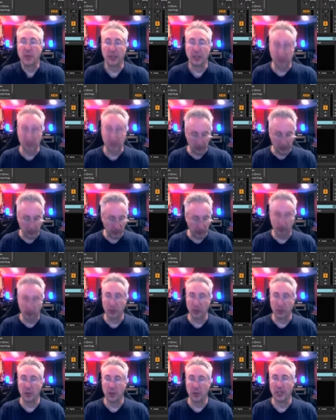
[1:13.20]
that we were
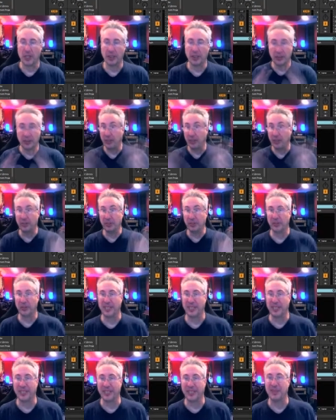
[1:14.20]
recording on. Sorry, I'm still
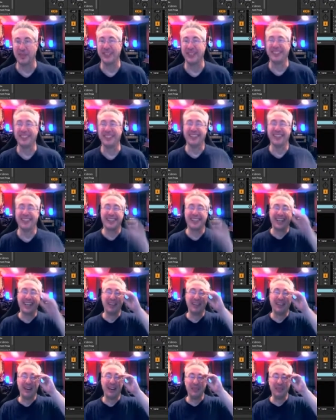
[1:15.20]
clicking buttons. Okay,
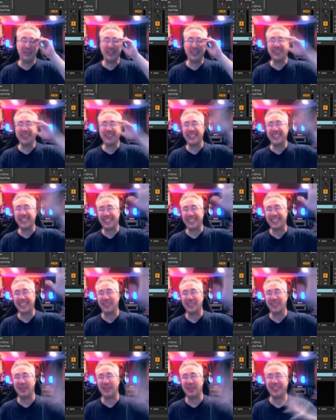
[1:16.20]
I'm done clicking the
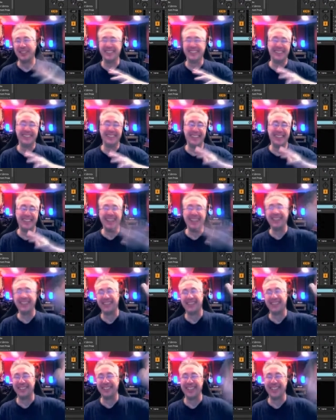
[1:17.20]
buttons, and here
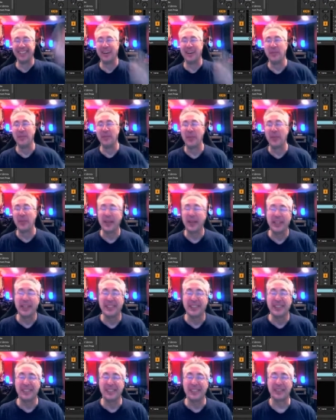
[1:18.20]
we go.
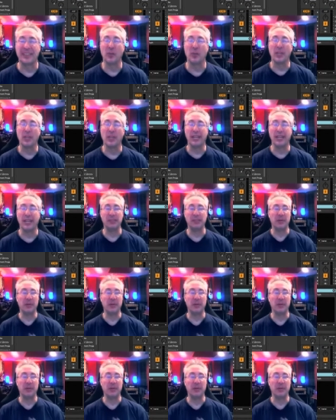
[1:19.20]
So when last we were